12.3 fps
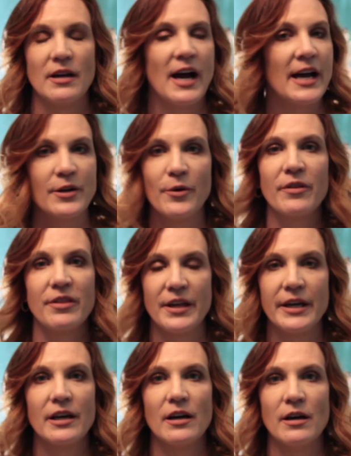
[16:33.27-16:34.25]
I don't
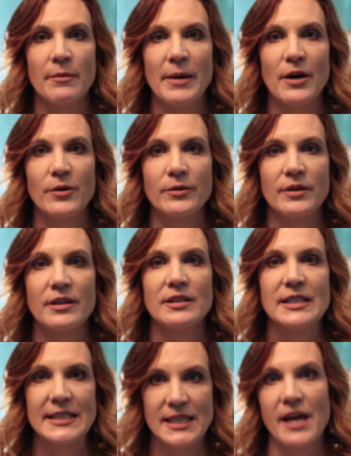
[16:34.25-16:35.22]
think about
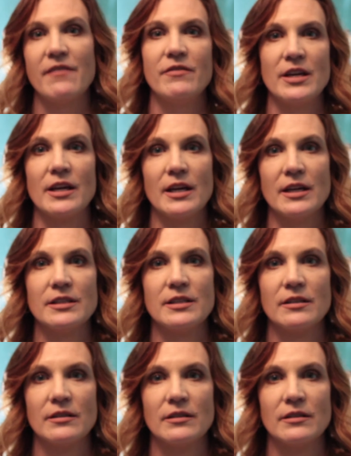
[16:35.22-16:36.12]
saving it.